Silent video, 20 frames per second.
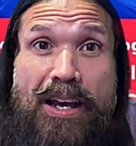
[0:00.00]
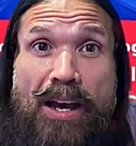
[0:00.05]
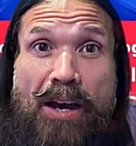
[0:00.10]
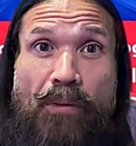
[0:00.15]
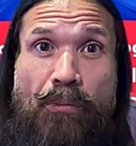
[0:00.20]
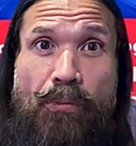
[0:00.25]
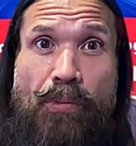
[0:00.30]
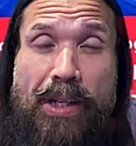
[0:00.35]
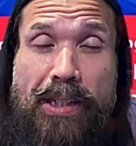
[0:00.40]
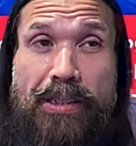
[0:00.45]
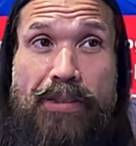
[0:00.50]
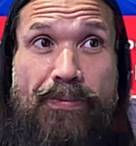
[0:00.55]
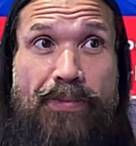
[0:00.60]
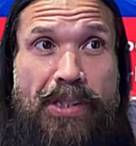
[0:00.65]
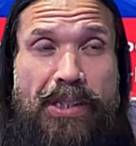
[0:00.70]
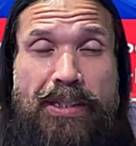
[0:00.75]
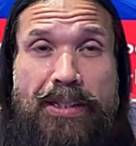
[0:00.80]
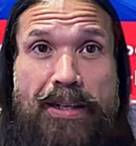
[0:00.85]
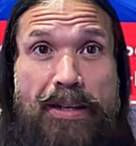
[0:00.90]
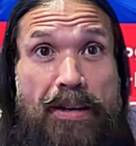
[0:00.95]
One of
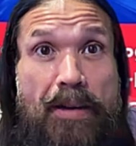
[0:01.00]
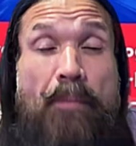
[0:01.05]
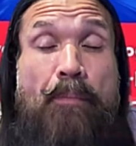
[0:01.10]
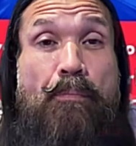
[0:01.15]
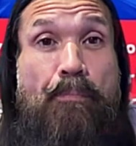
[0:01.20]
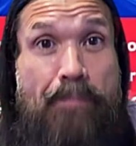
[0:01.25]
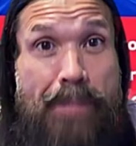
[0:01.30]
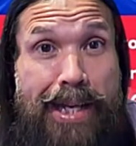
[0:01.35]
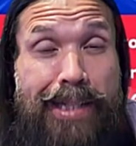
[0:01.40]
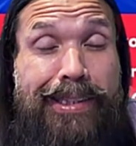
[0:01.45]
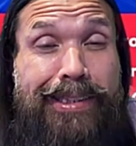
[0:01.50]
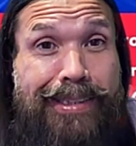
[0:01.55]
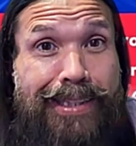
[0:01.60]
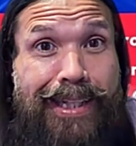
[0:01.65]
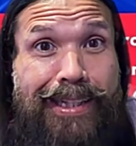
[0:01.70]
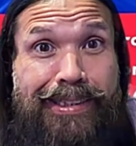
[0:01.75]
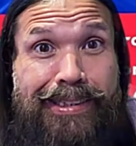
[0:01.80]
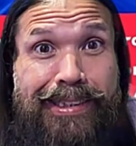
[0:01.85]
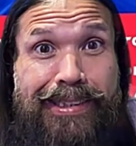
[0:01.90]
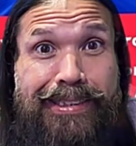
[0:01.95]
the many
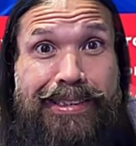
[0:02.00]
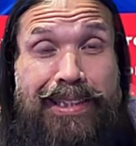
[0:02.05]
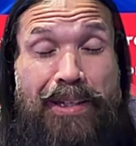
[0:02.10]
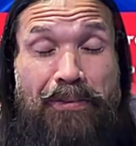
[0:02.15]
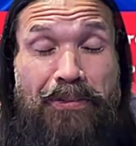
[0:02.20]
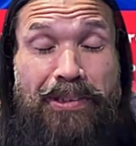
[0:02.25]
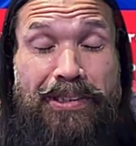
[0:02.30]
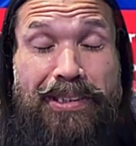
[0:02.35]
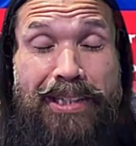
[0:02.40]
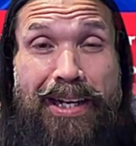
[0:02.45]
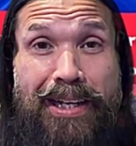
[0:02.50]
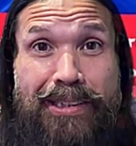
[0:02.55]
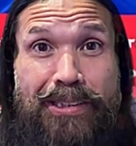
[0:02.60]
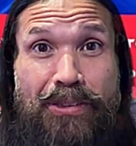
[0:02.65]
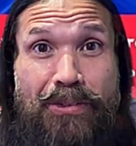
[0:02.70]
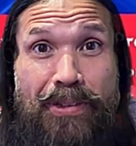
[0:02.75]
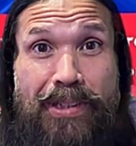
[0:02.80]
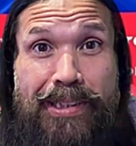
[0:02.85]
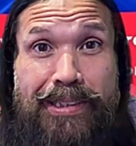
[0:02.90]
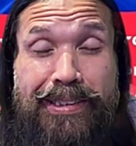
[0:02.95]
techniques that were taught
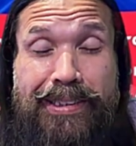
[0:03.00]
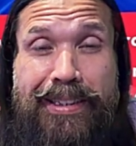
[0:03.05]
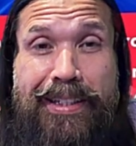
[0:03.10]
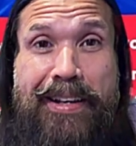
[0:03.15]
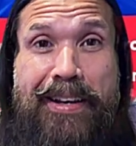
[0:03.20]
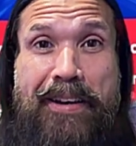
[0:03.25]
to us.